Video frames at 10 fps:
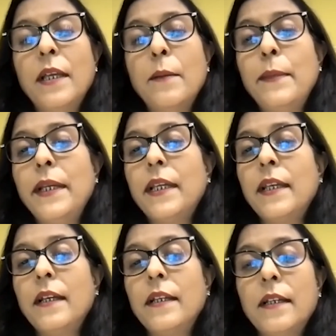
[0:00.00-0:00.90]

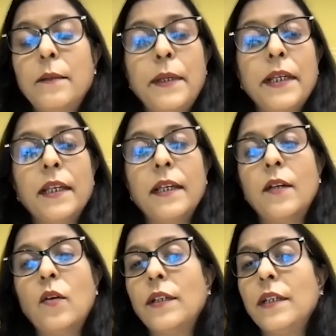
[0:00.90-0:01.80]
making a
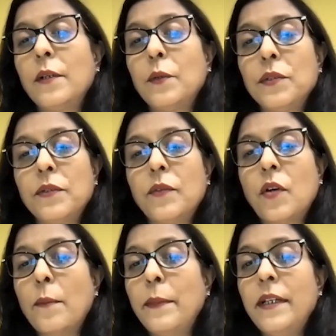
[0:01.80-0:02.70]
non-inclusive
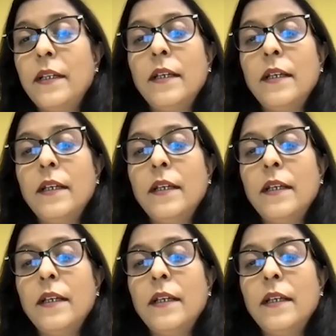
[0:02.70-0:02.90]
comment,